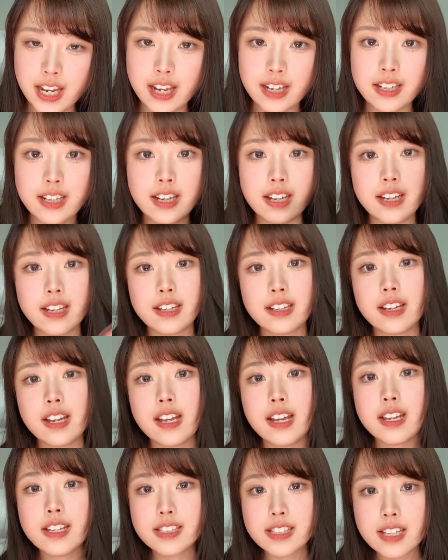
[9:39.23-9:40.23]
and it
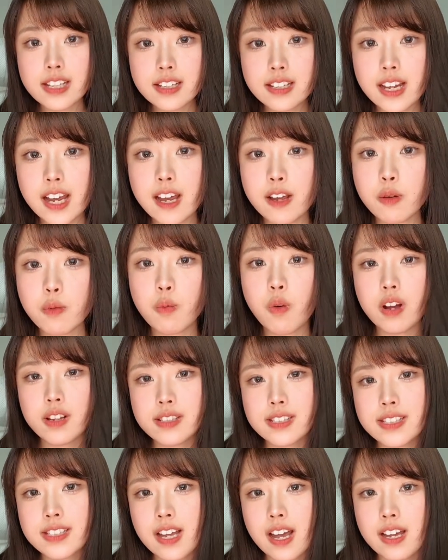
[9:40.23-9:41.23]
isn't a
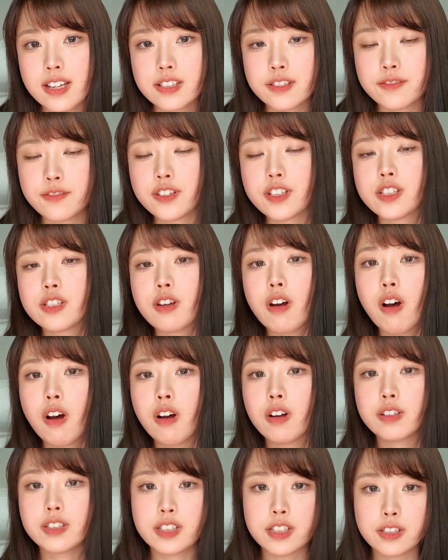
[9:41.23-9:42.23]

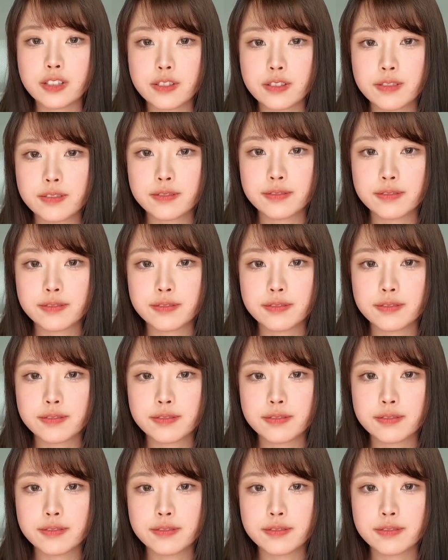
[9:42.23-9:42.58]
one-size-fits-all deal.